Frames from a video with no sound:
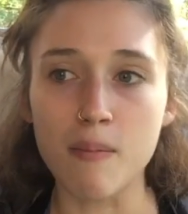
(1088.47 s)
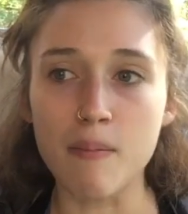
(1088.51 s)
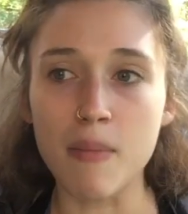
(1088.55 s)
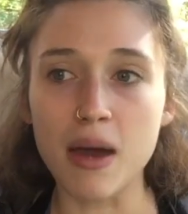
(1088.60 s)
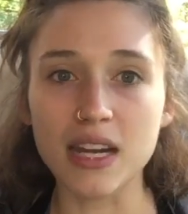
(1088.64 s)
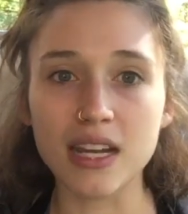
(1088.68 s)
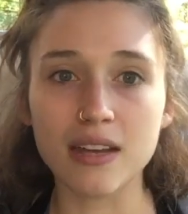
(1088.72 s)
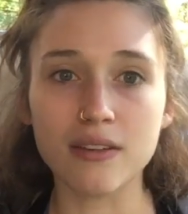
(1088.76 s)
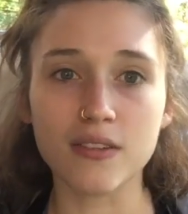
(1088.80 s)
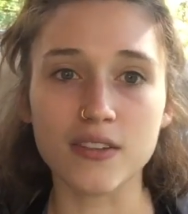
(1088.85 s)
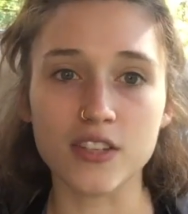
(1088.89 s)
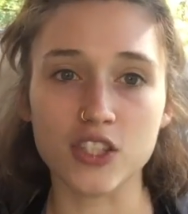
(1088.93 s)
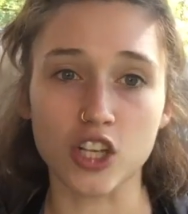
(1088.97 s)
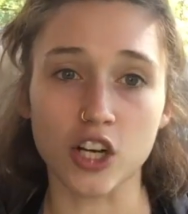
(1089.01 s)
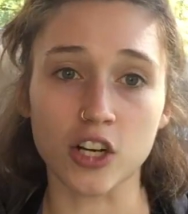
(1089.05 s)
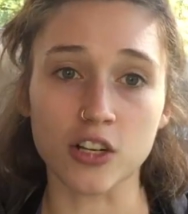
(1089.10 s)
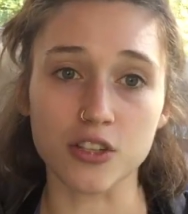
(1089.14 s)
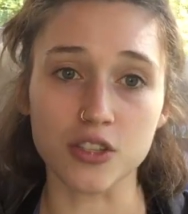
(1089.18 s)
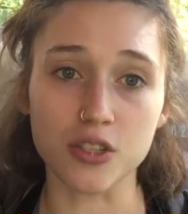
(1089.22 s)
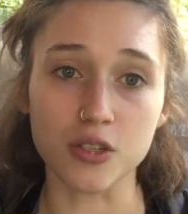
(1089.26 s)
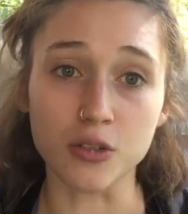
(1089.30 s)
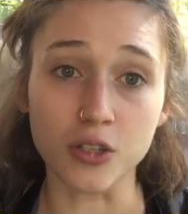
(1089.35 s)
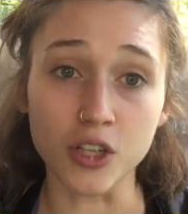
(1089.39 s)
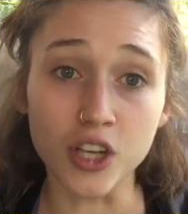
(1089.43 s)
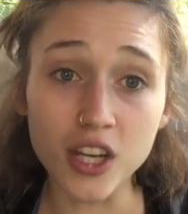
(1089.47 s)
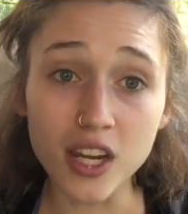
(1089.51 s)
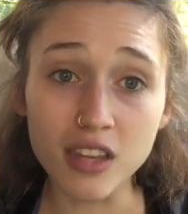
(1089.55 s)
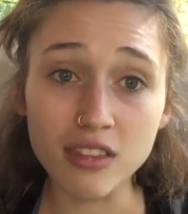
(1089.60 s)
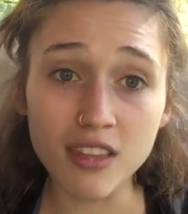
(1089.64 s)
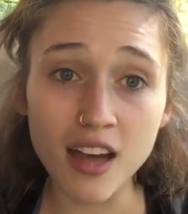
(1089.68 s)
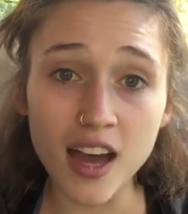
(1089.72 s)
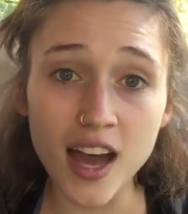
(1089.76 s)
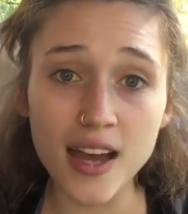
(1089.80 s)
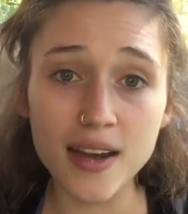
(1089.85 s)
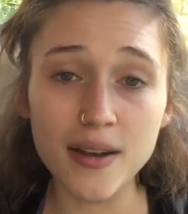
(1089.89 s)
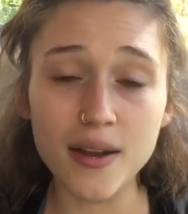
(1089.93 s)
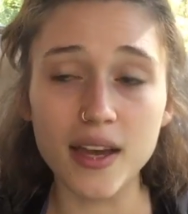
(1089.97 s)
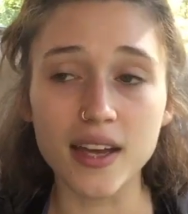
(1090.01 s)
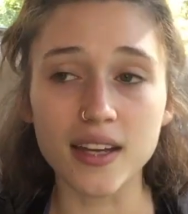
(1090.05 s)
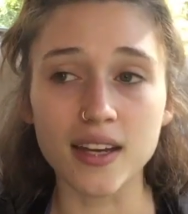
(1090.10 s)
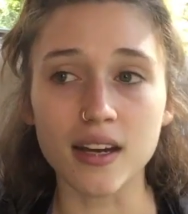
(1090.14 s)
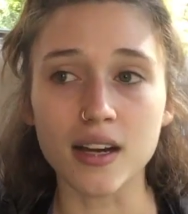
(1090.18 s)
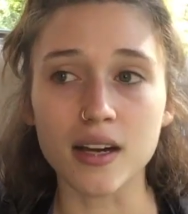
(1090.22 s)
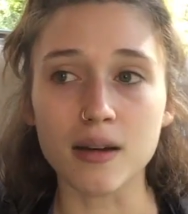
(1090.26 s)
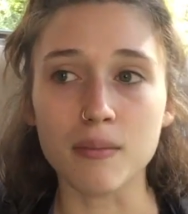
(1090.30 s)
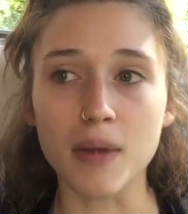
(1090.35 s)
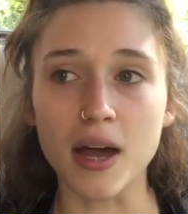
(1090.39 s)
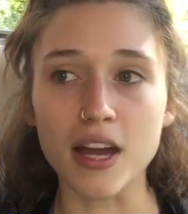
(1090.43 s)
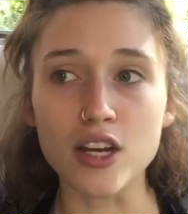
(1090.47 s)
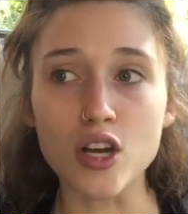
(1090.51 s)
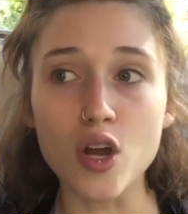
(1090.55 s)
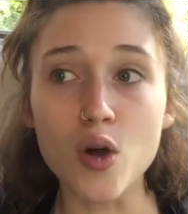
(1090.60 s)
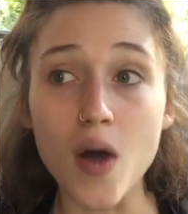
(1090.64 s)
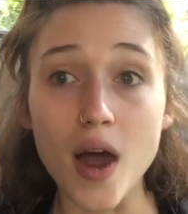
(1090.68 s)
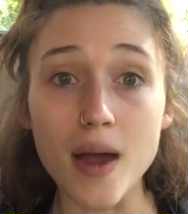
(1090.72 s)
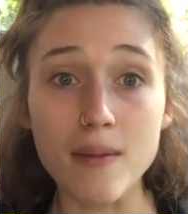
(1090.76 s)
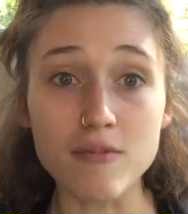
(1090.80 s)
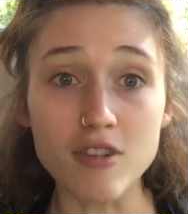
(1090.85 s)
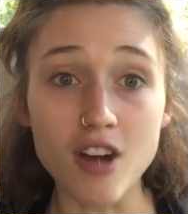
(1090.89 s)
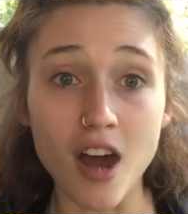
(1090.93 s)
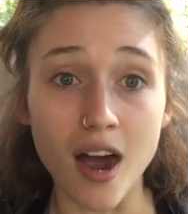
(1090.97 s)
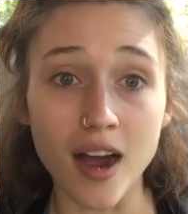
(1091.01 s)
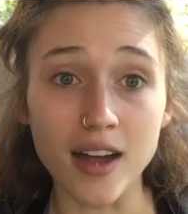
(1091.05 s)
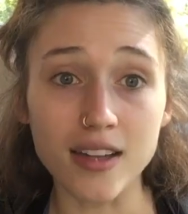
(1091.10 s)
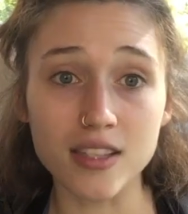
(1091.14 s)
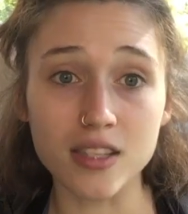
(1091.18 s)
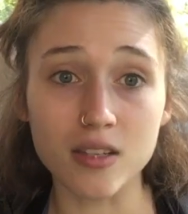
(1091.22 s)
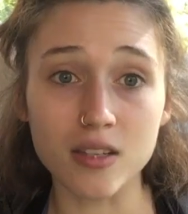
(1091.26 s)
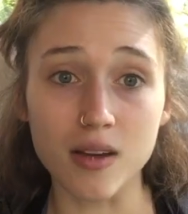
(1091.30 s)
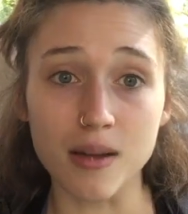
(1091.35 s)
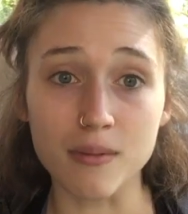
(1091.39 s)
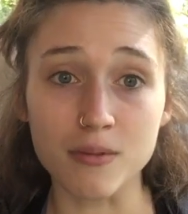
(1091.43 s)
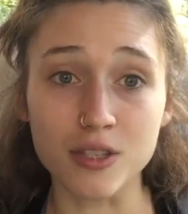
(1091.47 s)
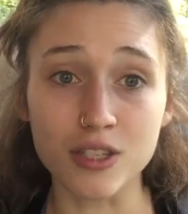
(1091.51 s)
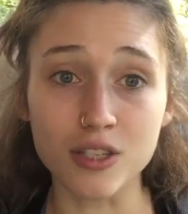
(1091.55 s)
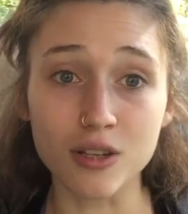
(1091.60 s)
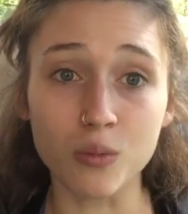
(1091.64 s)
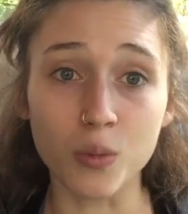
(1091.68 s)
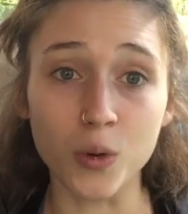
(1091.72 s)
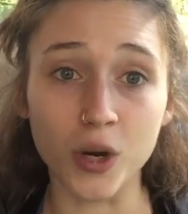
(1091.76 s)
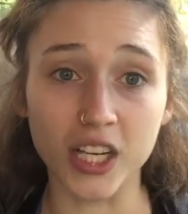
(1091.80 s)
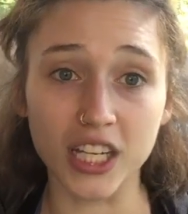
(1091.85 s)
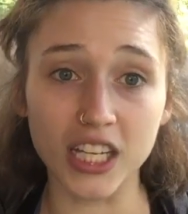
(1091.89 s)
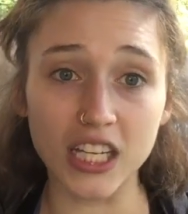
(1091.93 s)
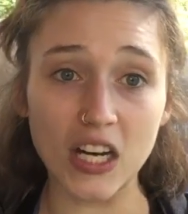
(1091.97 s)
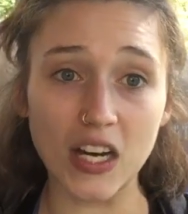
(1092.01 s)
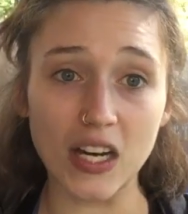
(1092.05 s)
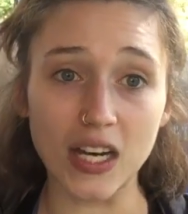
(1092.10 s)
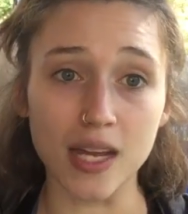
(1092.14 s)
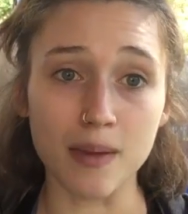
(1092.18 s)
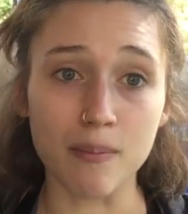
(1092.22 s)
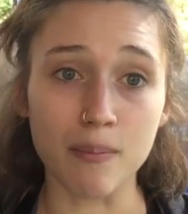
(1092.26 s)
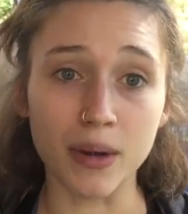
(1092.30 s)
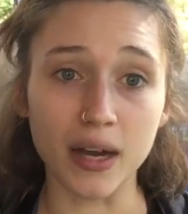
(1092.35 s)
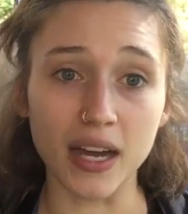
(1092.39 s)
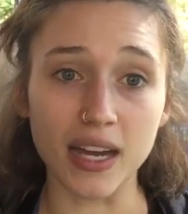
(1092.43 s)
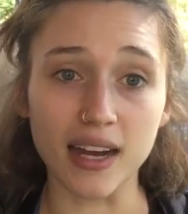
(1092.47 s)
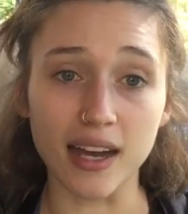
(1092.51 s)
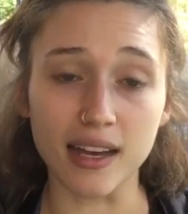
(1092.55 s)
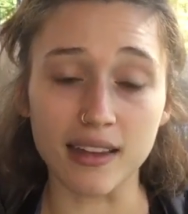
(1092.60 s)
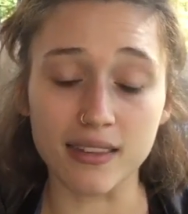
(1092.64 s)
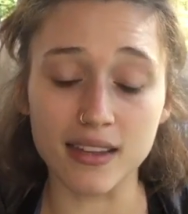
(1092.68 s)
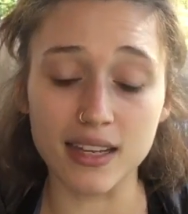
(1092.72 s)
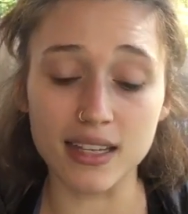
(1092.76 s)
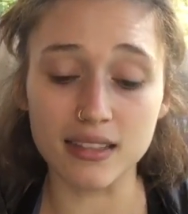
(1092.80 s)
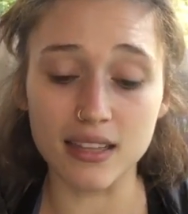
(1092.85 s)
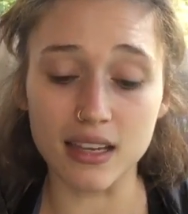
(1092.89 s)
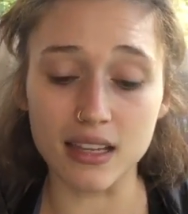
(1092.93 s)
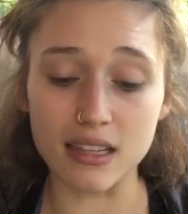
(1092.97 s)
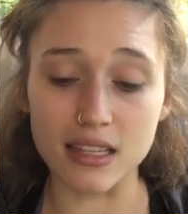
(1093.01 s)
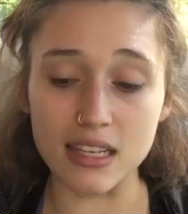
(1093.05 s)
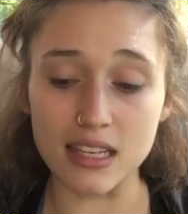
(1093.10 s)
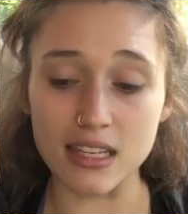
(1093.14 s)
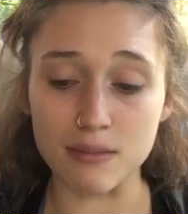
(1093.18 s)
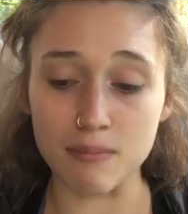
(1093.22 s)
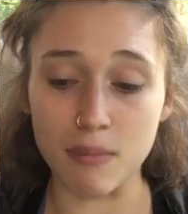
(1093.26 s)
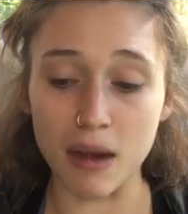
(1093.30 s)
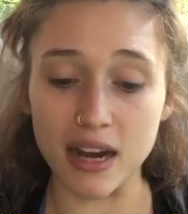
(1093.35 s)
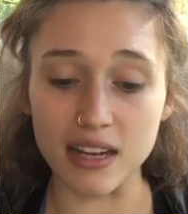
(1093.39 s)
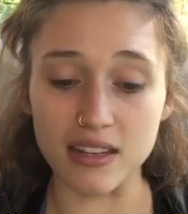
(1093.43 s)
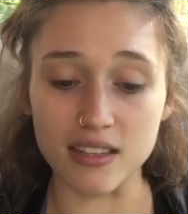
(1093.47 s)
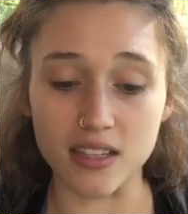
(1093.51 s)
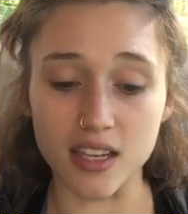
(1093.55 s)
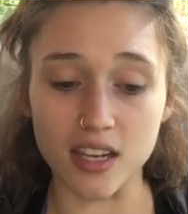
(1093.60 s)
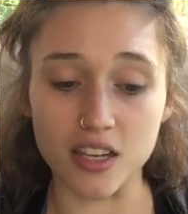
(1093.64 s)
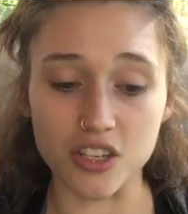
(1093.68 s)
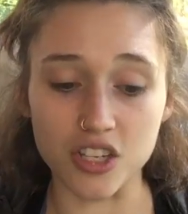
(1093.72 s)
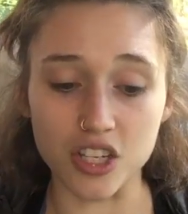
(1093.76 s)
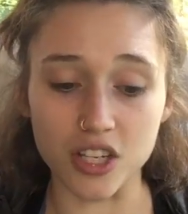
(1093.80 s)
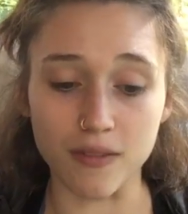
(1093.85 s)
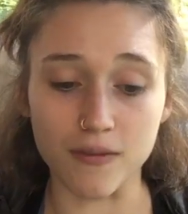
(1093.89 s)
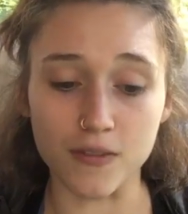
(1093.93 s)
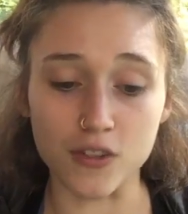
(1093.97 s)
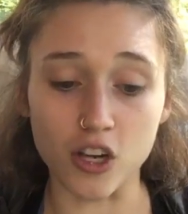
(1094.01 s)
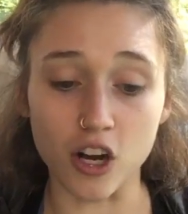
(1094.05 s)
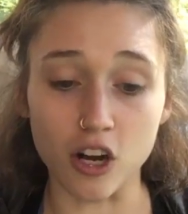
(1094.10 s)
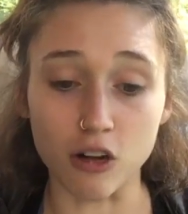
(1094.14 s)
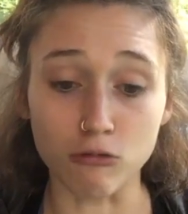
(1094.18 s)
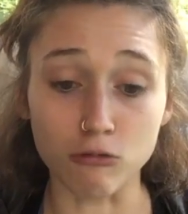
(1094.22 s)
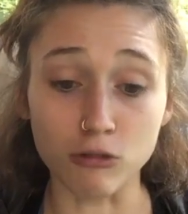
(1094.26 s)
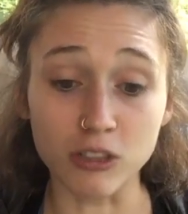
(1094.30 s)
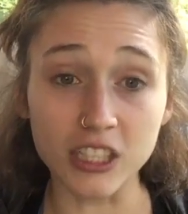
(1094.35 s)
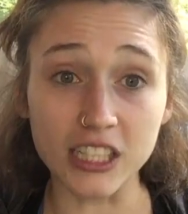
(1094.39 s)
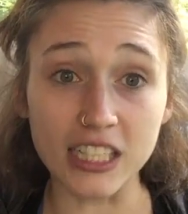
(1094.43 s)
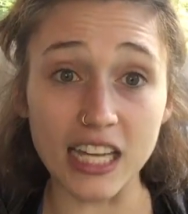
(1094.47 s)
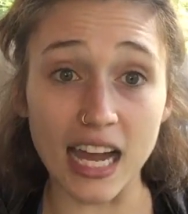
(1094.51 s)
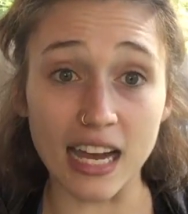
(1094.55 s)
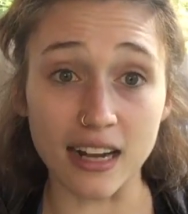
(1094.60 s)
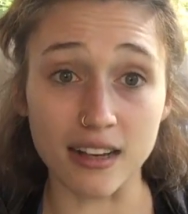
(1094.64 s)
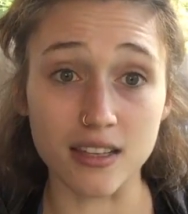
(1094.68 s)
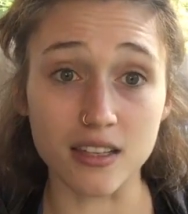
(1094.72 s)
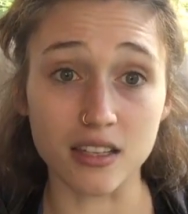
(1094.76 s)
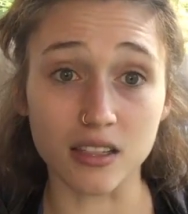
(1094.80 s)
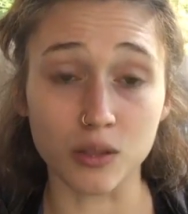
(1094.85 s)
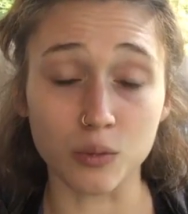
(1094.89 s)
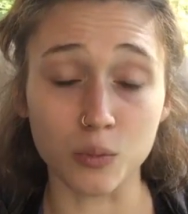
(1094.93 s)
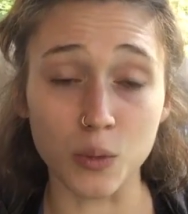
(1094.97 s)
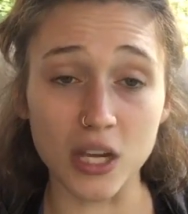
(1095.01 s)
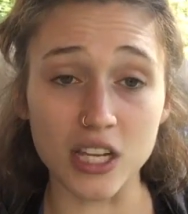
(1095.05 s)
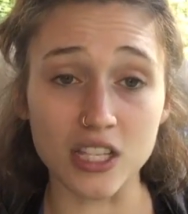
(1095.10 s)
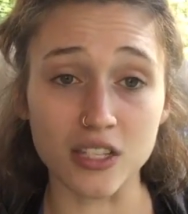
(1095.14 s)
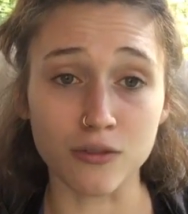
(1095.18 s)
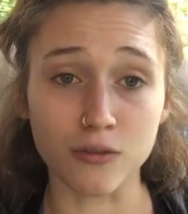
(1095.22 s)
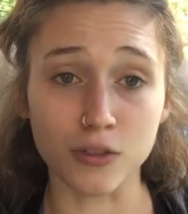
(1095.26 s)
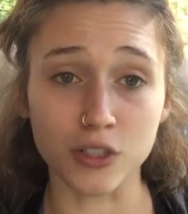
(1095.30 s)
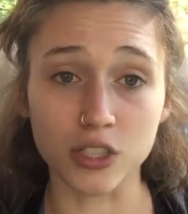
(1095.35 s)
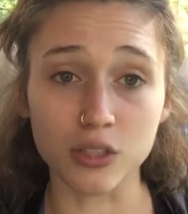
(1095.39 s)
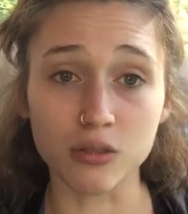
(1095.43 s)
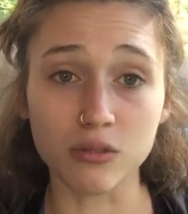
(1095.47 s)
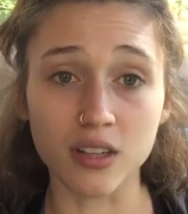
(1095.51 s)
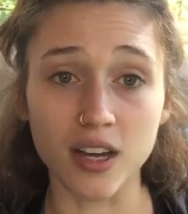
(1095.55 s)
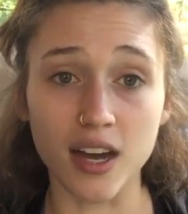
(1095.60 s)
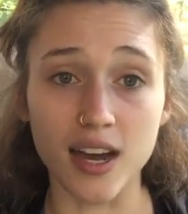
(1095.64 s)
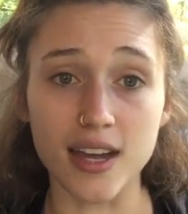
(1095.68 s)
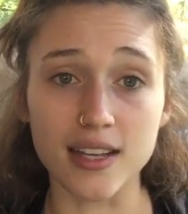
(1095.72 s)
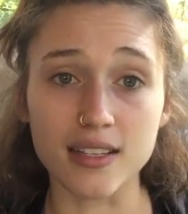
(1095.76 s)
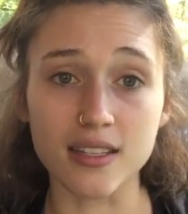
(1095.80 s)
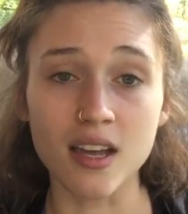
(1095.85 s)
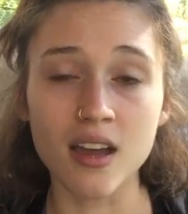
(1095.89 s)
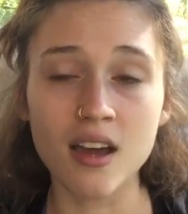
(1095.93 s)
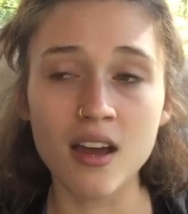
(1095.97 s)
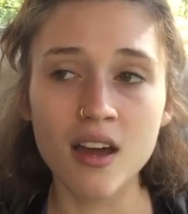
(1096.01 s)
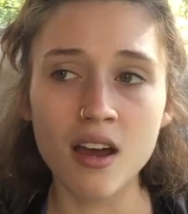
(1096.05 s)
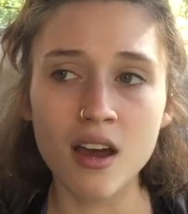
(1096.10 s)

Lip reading: Many of us aren't so good at that, and I know I'm not, so I'm still working on it, but I think that these mindset shifts are really excellent ways for you guys,